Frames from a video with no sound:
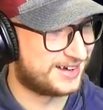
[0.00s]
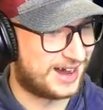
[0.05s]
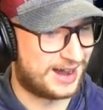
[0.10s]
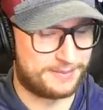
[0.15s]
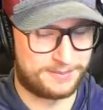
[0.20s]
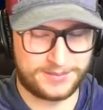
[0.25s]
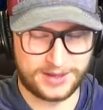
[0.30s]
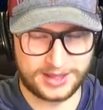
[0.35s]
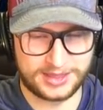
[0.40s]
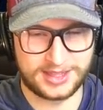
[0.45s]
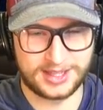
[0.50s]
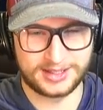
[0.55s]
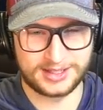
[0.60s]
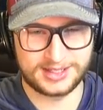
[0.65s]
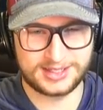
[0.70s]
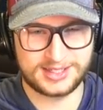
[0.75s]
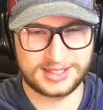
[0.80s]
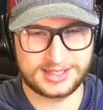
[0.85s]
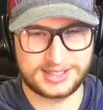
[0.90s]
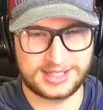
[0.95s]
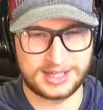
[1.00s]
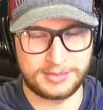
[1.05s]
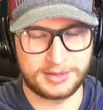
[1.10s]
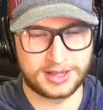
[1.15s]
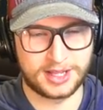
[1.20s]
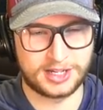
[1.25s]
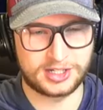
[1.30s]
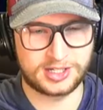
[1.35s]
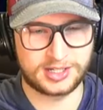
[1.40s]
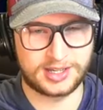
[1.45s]
I think this is
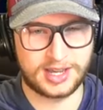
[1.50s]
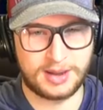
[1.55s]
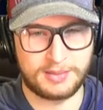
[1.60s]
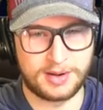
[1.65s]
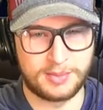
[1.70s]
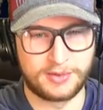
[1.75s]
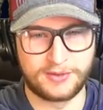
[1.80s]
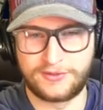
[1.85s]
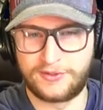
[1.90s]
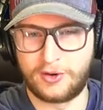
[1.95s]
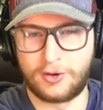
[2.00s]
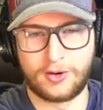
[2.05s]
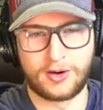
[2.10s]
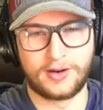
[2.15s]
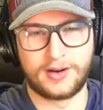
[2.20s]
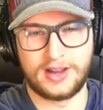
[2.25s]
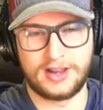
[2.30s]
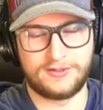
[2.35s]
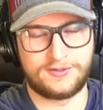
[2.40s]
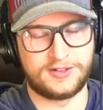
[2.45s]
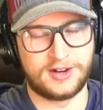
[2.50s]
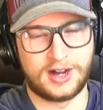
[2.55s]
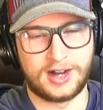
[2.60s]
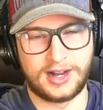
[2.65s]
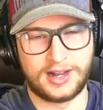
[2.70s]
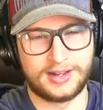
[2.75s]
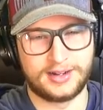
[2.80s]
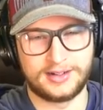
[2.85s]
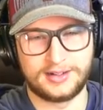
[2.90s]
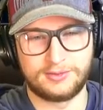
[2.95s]
simulation game number 4. If
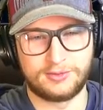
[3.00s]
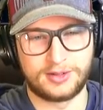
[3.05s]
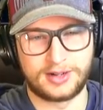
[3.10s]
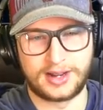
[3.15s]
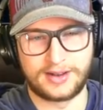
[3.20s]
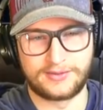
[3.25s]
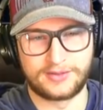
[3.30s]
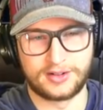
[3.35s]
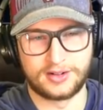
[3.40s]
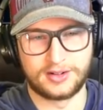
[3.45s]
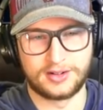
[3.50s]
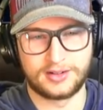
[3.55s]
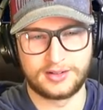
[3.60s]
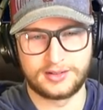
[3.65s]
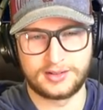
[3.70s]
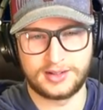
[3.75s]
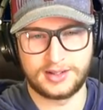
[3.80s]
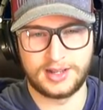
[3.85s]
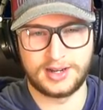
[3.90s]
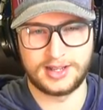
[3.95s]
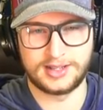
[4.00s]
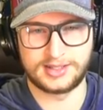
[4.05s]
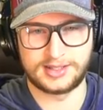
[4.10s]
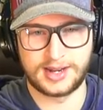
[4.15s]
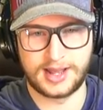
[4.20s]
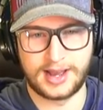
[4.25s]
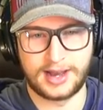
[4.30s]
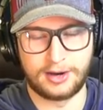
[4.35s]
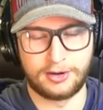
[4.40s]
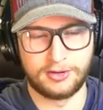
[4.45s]
not, whatever it
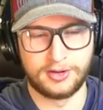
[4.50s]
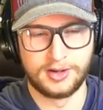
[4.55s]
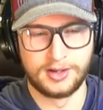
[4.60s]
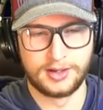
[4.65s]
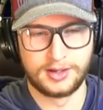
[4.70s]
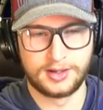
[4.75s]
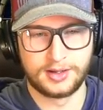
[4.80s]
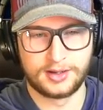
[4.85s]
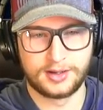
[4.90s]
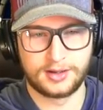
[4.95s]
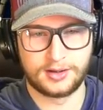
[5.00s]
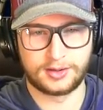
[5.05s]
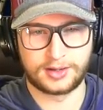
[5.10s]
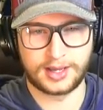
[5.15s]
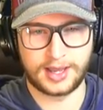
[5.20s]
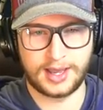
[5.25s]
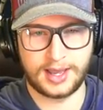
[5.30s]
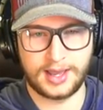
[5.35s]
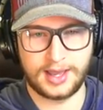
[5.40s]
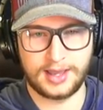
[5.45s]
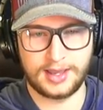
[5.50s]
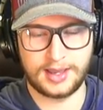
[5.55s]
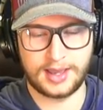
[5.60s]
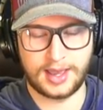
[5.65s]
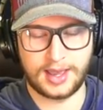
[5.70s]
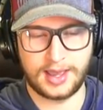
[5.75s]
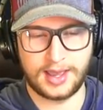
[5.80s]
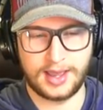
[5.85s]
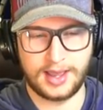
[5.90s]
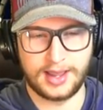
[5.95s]
is now. Okay,
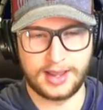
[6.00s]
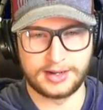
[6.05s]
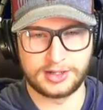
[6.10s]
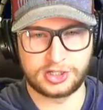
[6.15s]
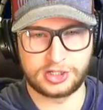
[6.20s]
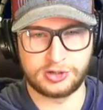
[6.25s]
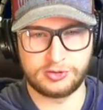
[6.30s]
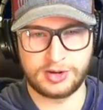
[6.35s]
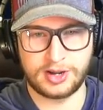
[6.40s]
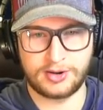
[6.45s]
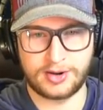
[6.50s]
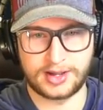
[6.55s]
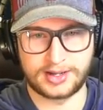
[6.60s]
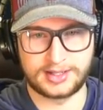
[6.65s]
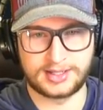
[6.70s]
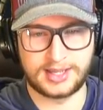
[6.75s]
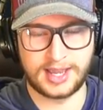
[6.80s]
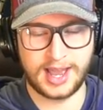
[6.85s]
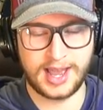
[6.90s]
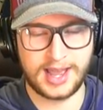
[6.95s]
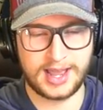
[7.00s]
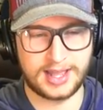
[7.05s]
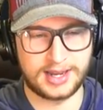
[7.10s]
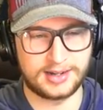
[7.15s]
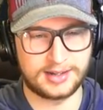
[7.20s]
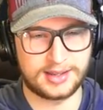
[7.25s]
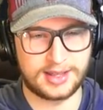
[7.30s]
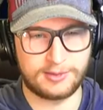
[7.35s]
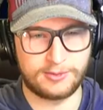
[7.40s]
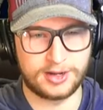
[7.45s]
and shootout
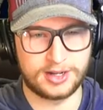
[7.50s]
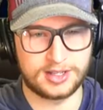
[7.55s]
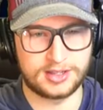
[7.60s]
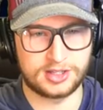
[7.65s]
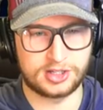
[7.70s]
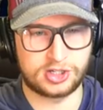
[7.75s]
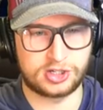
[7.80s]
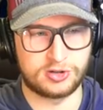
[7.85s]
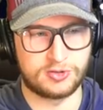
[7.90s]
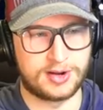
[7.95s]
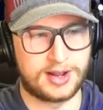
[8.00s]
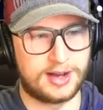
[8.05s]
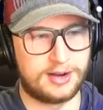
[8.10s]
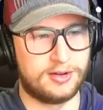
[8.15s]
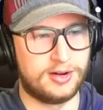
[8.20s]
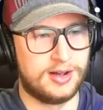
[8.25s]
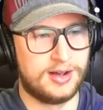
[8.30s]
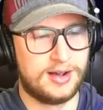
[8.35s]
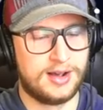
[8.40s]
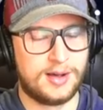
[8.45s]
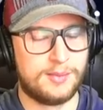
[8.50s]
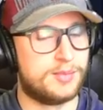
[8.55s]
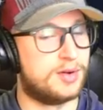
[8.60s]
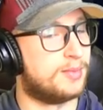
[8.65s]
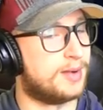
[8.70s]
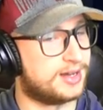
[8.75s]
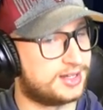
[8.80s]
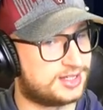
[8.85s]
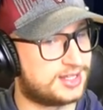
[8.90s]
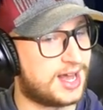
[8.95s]
again. They win in the shootout.
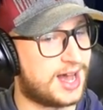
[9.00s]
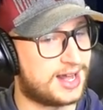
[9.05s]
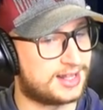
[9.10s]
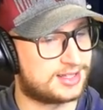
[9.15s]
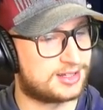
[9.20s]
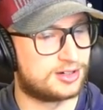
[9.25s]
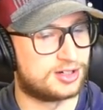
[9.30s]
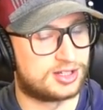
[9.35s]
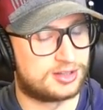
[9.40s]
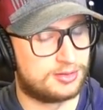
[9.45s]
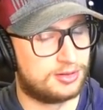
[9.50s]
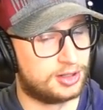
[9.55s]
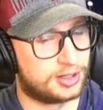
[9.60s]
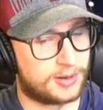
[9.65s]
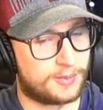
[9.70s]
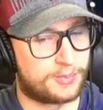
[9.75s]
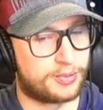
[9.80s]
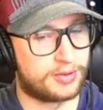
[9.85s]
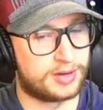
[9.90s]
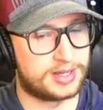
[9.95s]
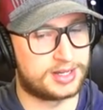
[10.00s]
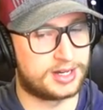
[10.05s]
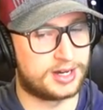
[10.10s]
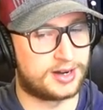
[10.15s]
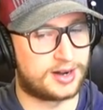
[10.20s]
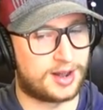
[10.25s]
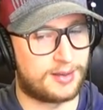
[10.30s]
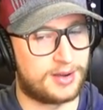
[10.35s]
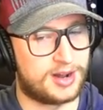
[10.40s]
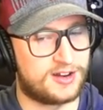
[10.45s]
But my stats are looking pretty
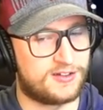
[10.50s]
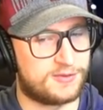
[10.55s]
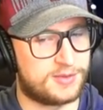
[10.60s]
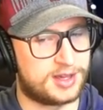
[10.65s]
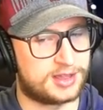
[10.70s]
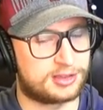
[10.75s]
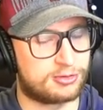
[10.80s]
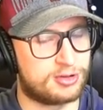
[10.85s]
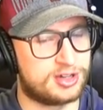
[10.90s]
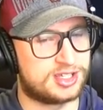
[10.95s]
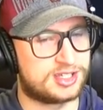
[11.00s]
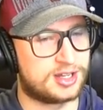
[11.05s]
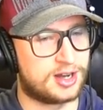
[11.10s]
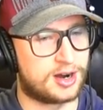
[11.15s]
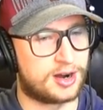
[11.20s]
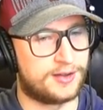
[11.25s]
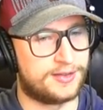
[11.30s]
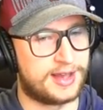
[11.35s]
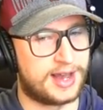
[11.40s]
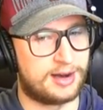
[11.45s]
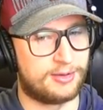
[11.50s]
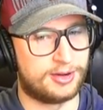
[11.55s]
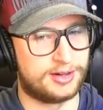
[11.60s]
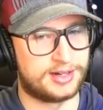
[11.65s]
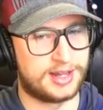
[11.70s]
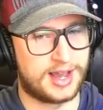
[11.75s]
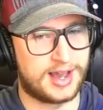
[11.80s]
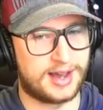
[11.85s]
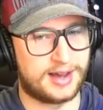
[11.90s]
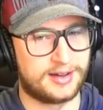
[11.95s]
good. I might even be a 3-star on that
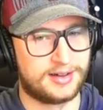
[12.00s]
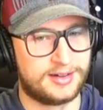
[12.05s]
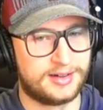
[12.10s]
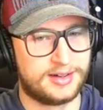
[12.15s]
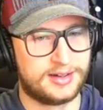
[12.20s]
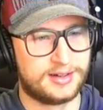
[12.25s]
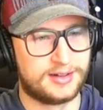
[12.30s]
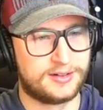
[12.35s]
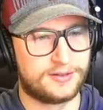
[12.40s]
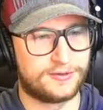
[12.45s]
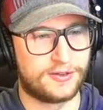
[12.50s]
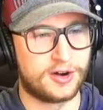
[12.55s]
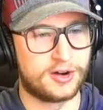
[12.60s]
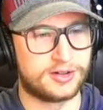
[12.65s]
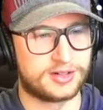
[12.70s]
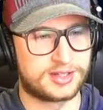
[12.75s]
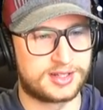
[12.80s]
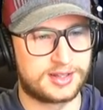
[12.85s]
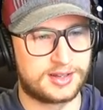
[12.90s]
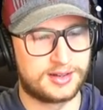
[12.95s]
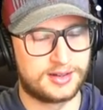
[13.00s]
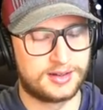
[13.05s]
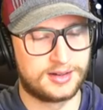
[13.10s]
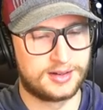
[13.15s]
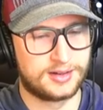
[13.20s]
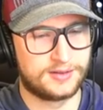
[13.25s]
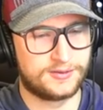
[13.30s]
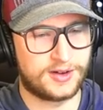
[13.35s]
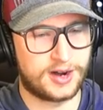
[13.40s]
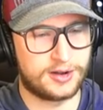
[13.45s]
one. Yeah. First.
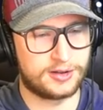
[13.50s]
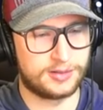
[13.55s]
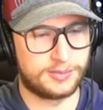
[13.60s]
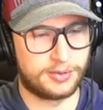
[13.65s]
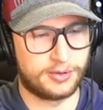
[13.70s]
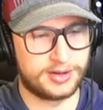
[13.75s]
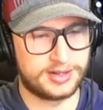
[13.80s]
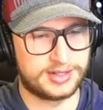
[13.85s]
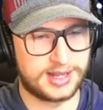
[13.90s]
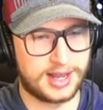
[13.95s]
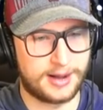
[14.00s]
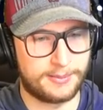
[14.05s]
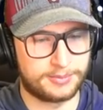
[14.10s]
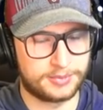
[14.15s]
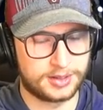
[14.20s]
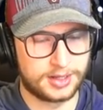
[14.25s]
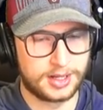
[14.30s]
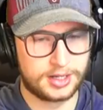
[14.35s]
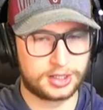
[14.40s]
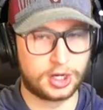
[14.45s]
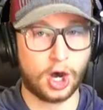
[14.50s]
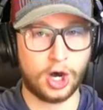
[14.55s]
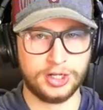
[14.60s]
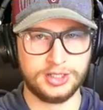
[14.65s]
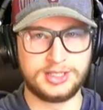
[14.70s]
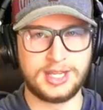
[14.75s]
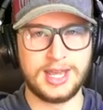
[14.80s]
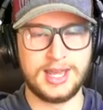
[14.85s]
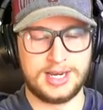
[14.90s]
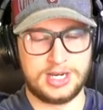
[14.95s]
Fire the boys up.
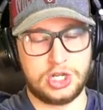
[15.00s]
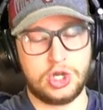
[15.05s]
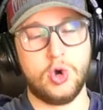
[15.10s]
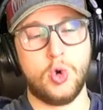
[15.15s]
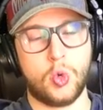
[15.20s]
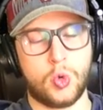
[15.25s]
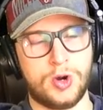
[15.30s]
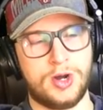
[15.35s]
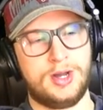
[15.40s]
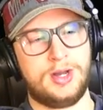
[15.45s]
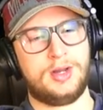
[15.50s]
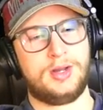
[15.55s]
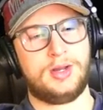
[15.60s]
Continue.